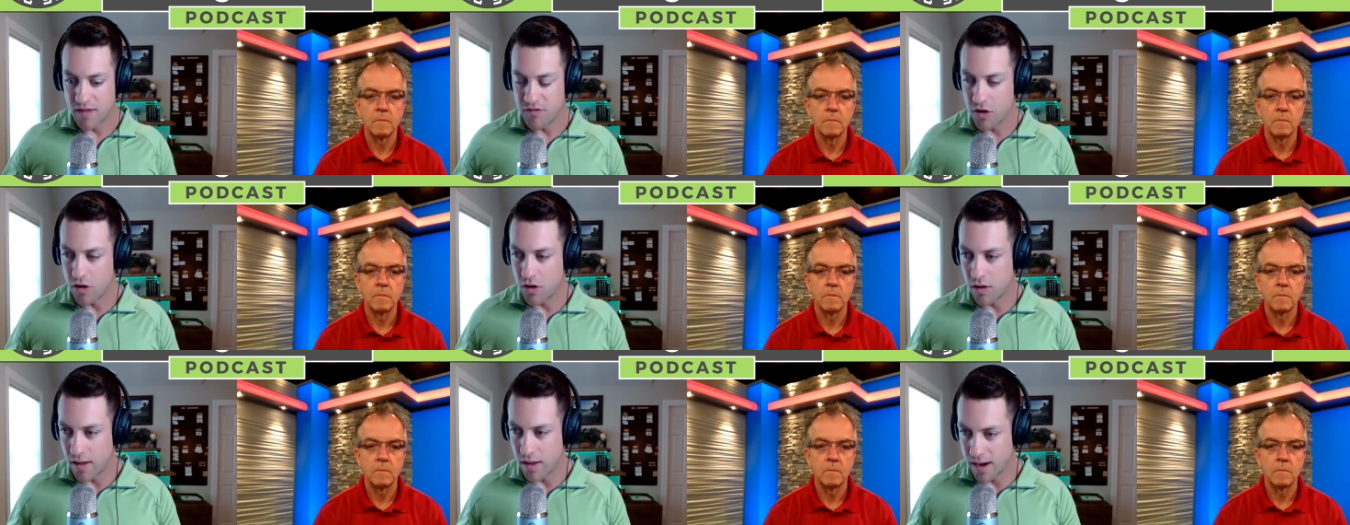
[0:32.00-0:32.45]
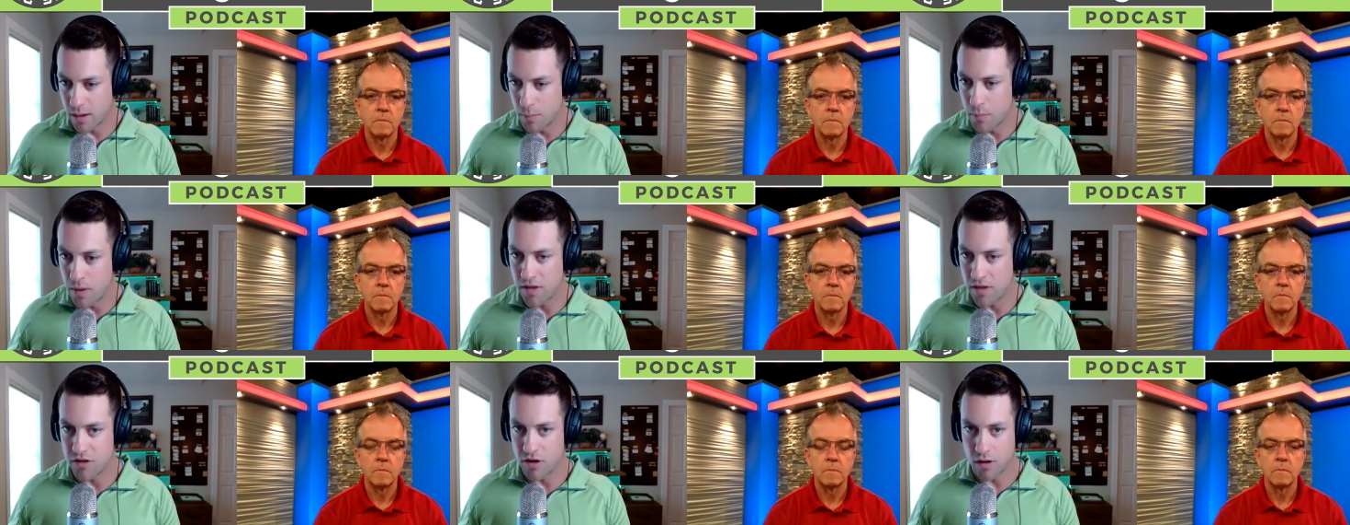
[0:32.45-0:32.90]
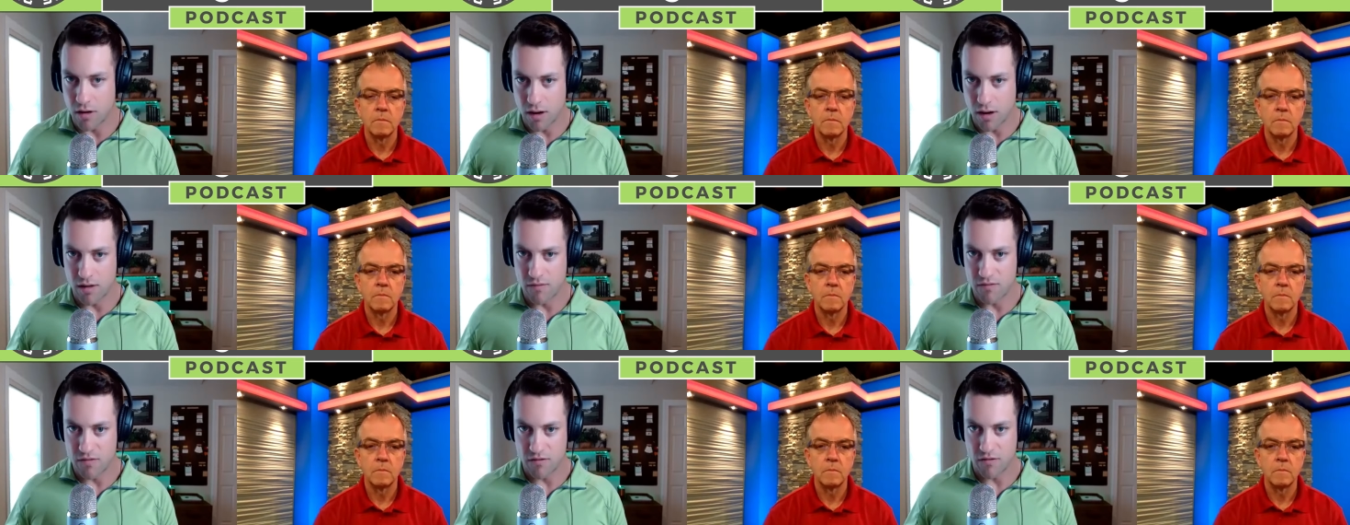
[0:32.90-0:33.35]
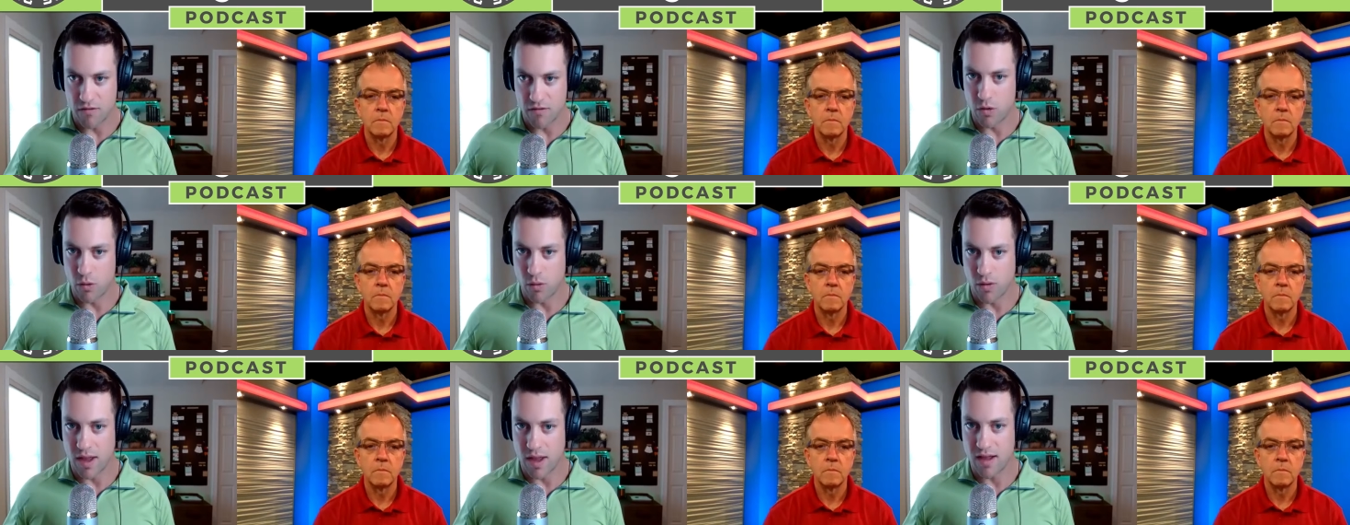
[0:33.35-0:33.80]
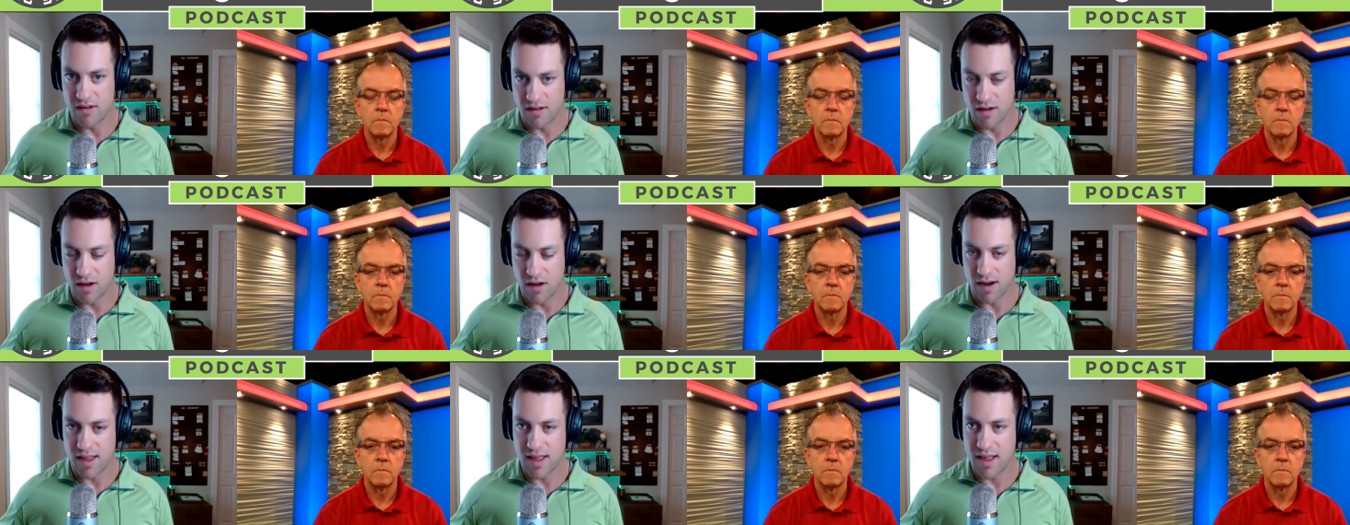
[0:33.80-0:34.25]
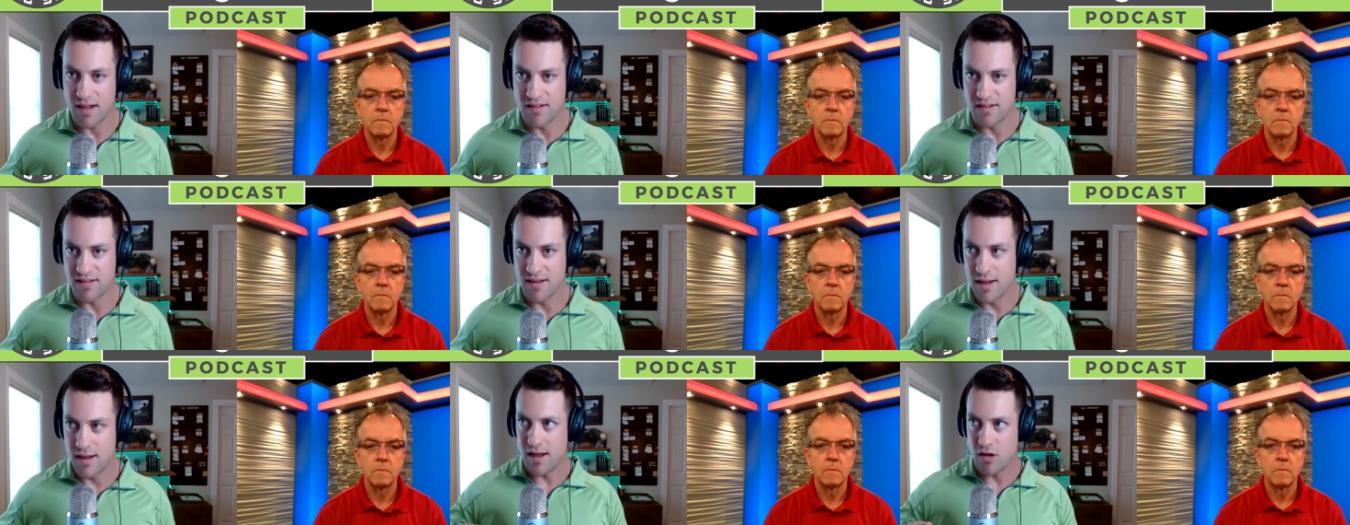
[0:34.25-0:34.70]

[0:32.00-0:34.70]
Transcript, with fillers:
Speaker 1: if you're like a mother of, of a few kid young kids,